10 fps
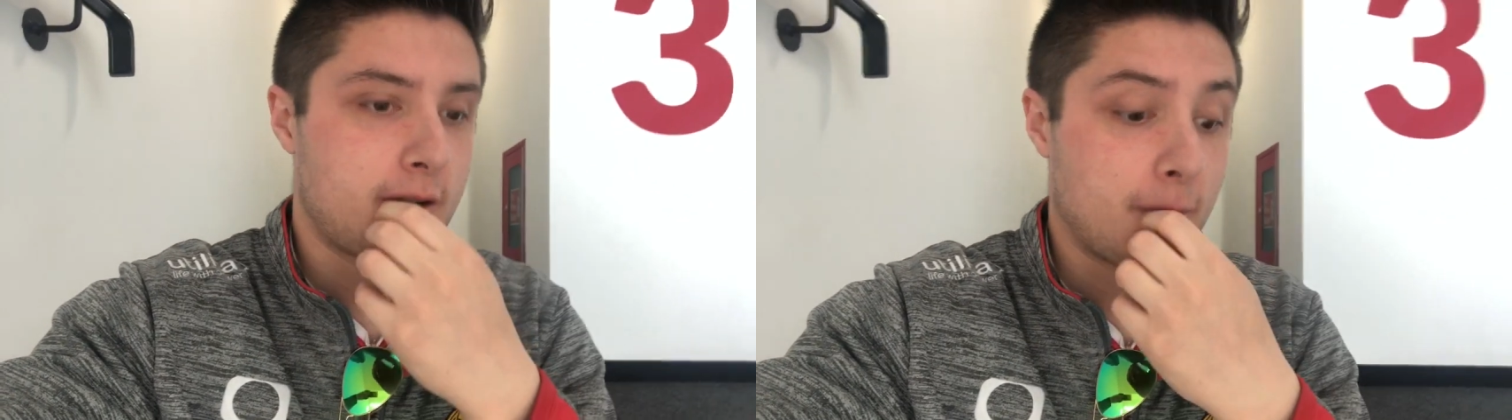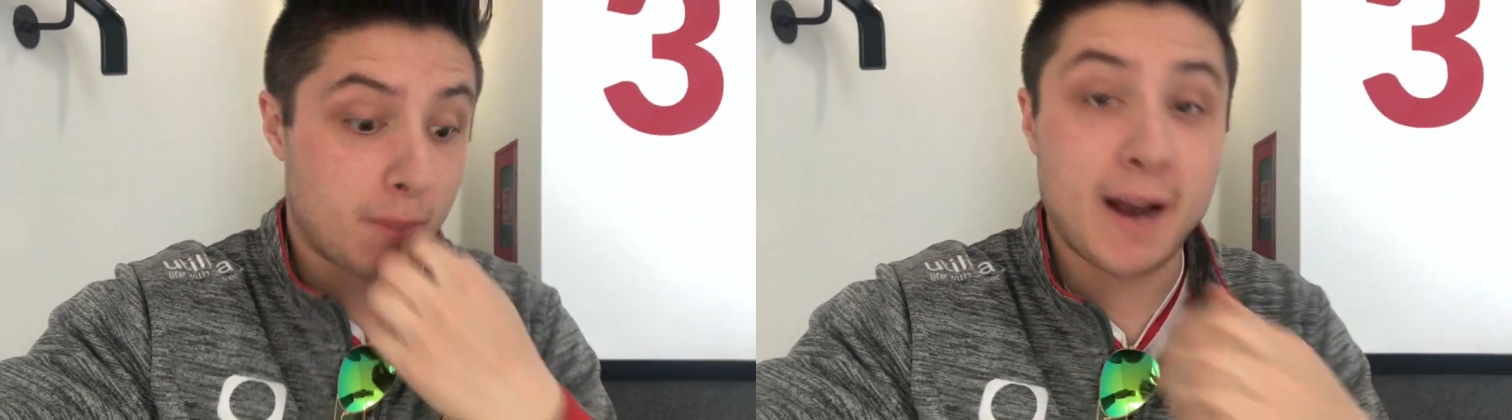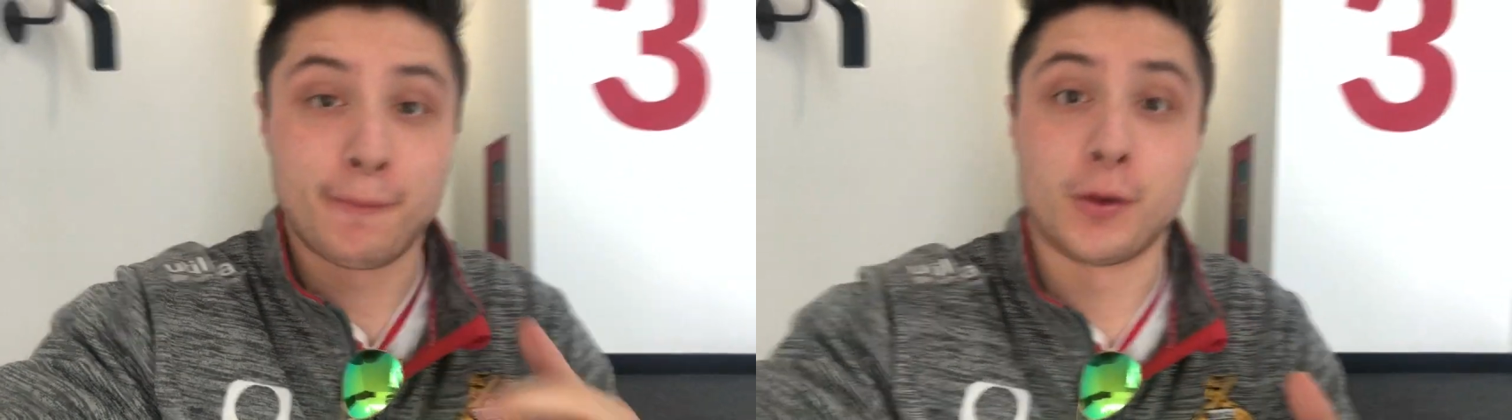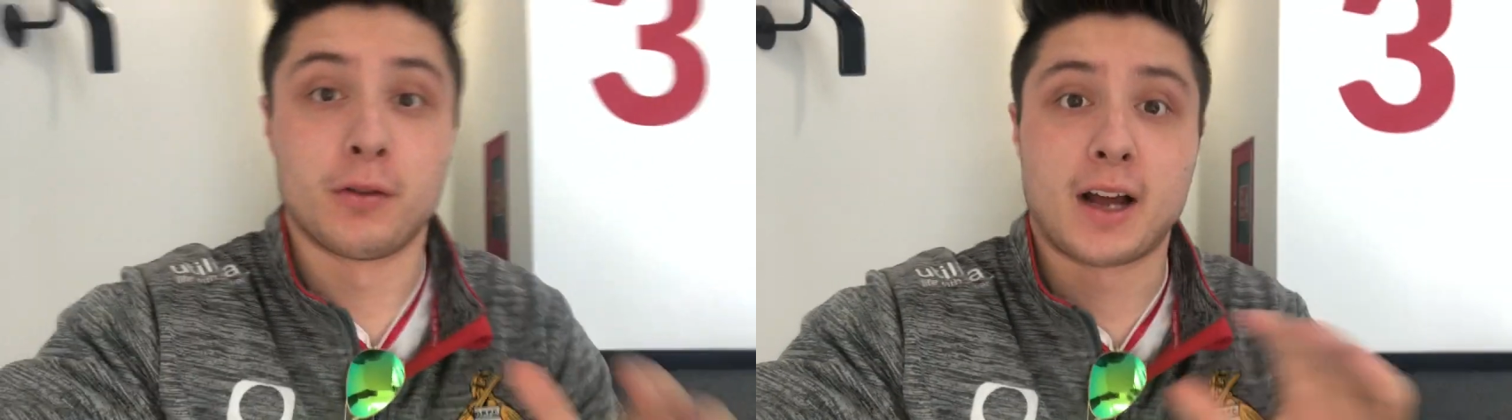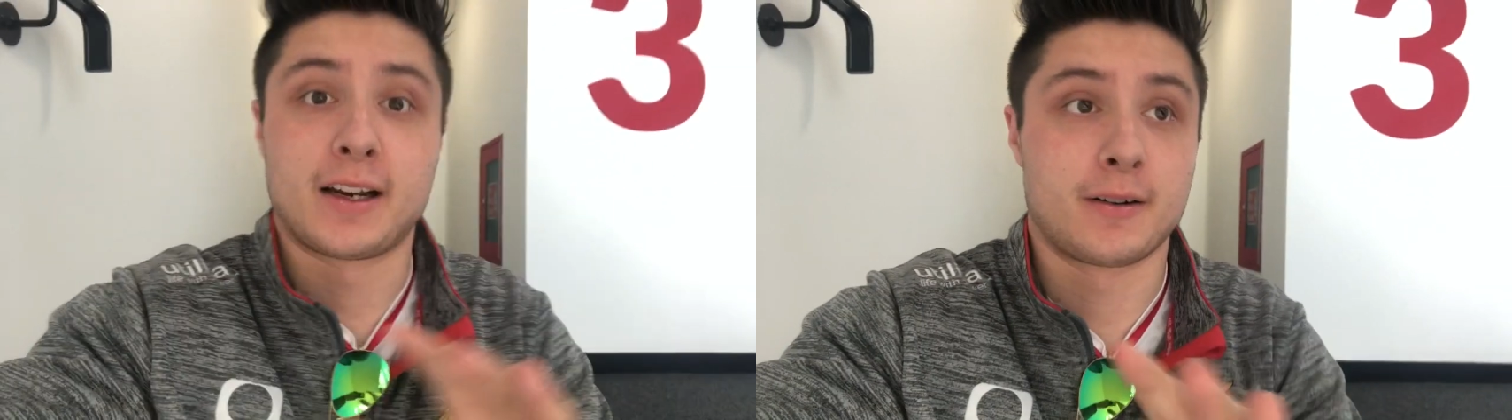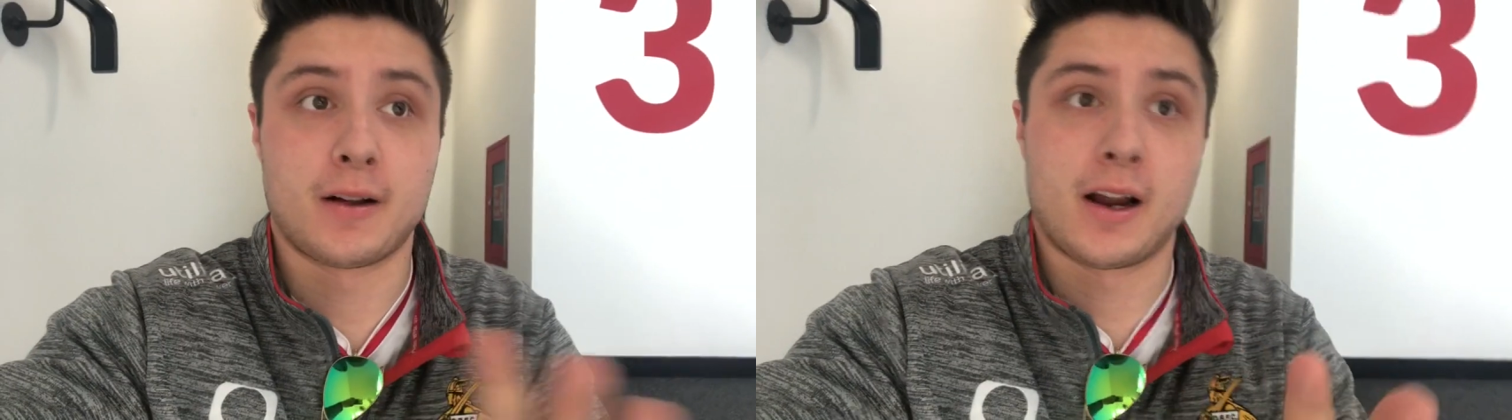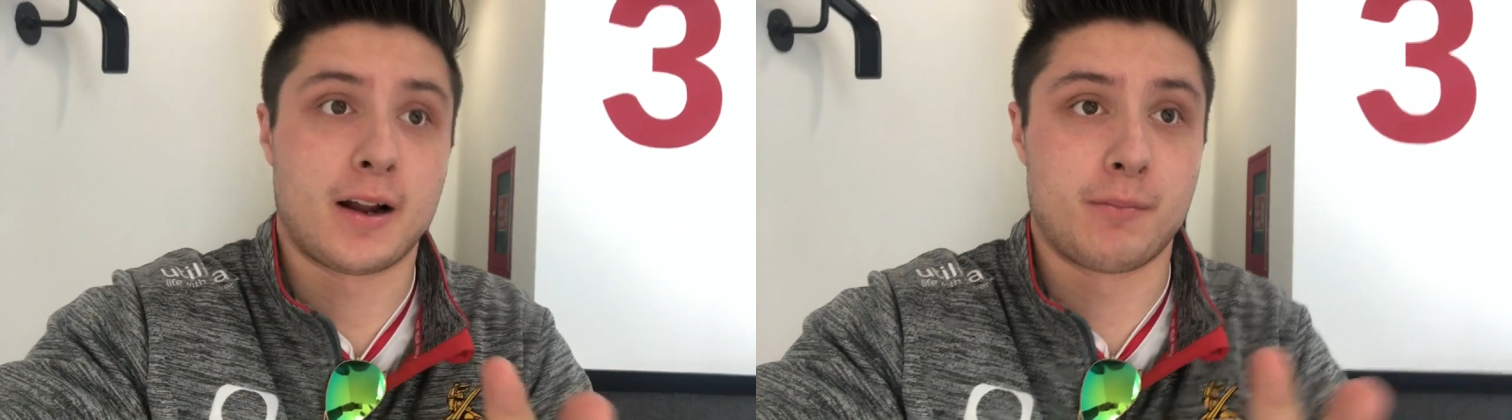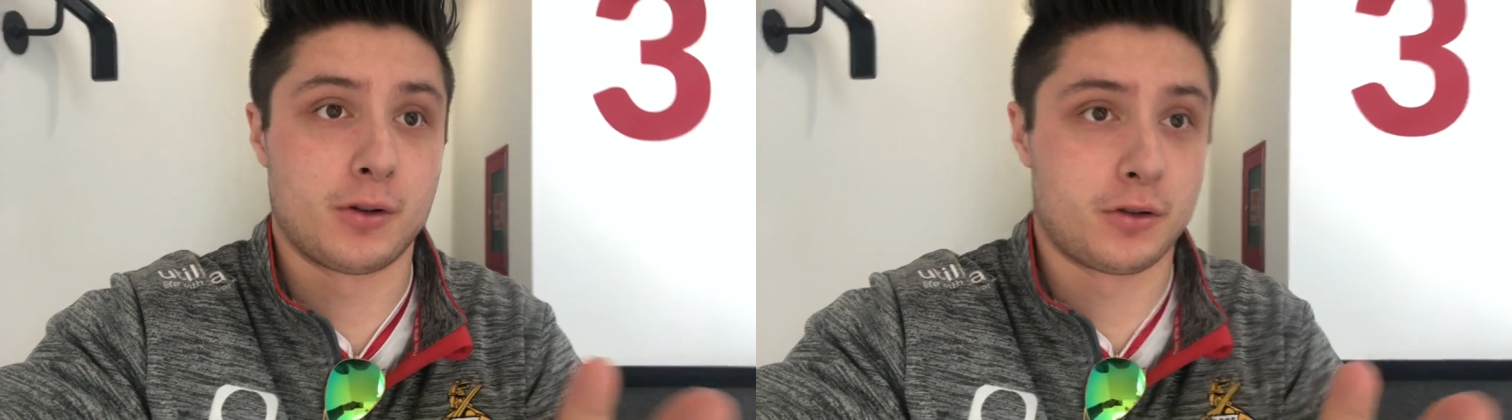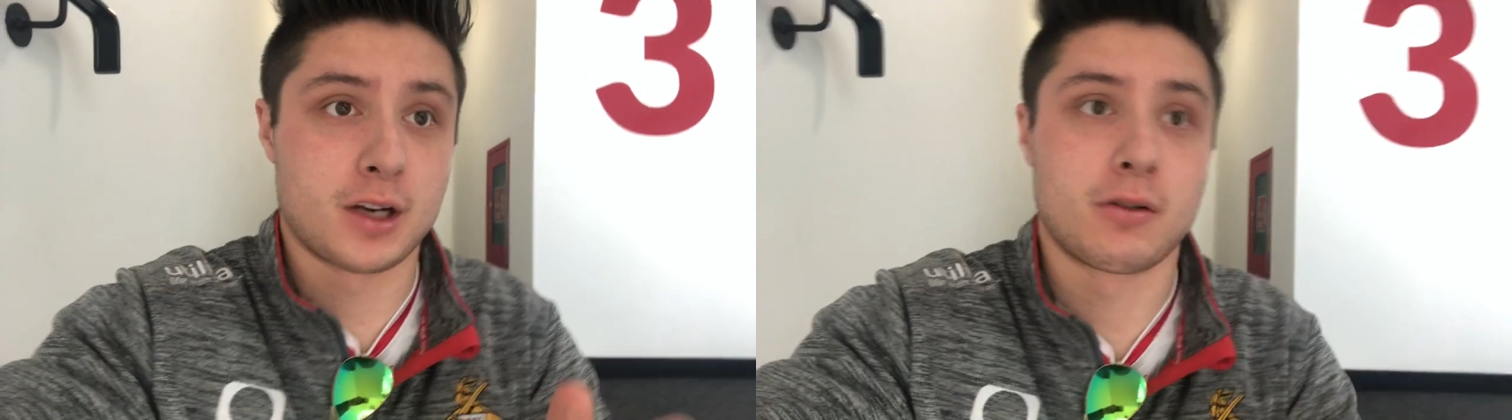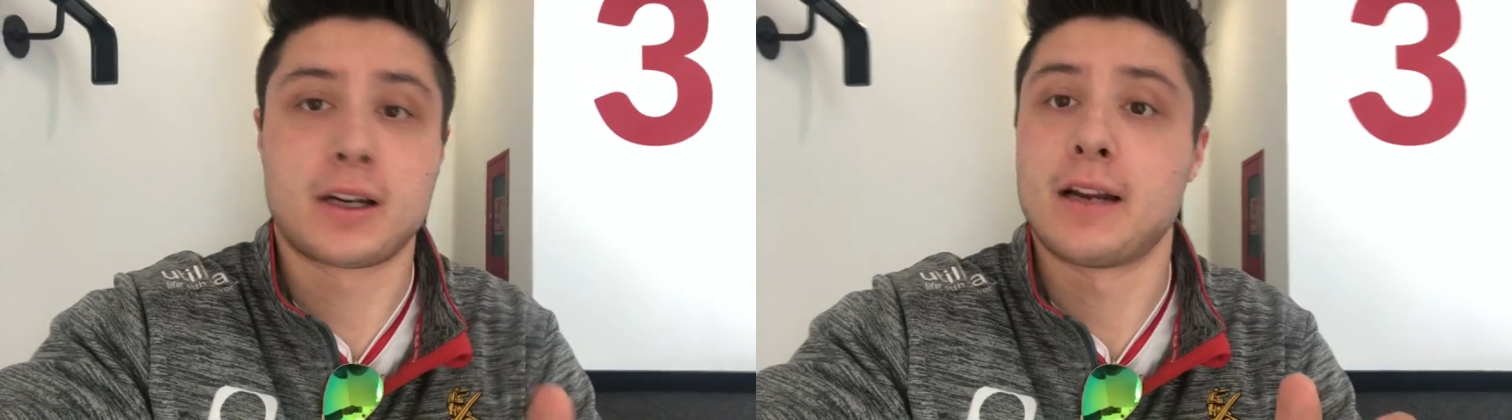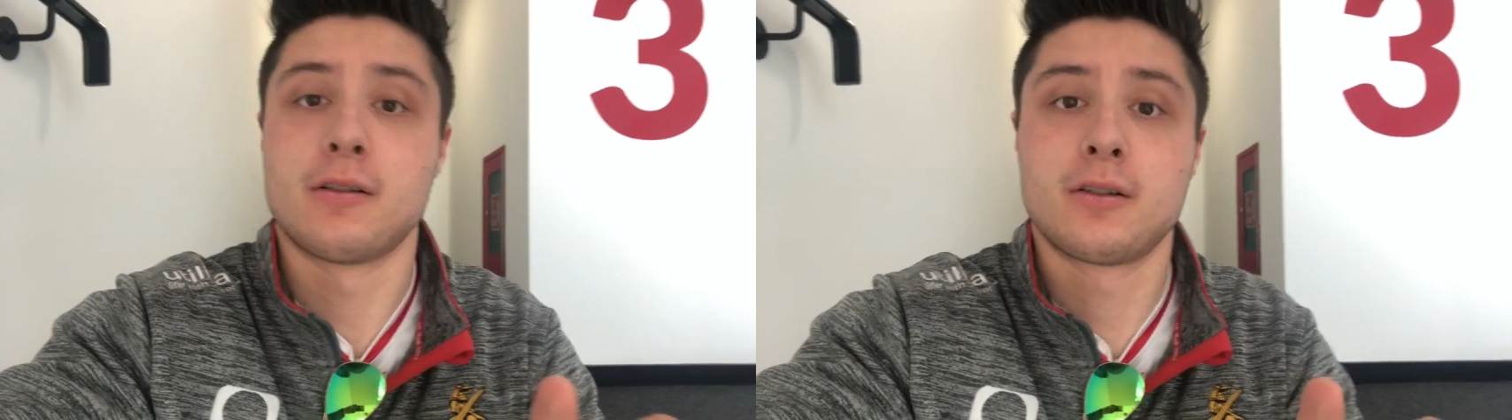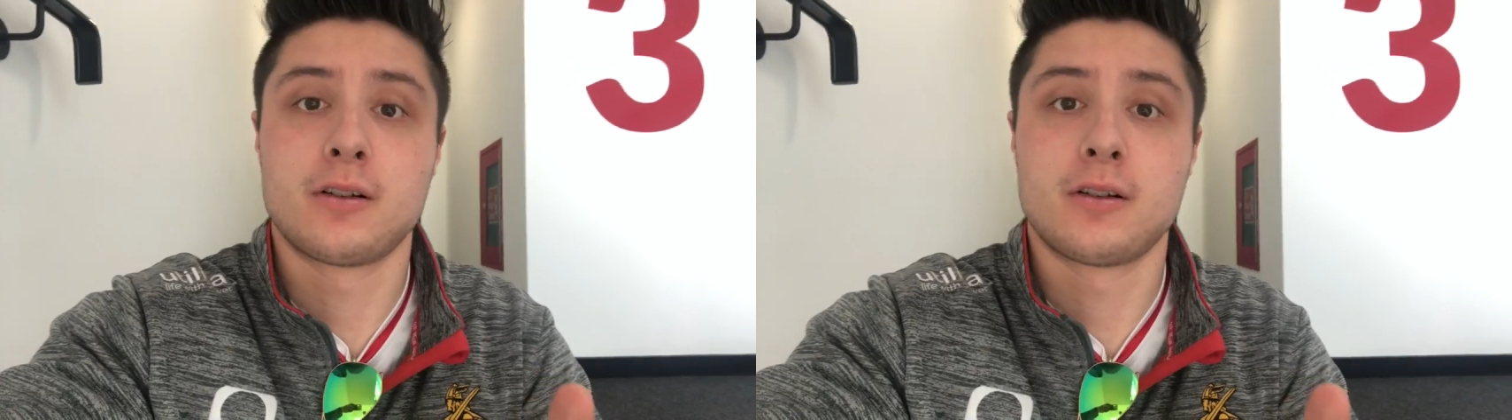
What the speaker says: by foot. Like, I'm not joking,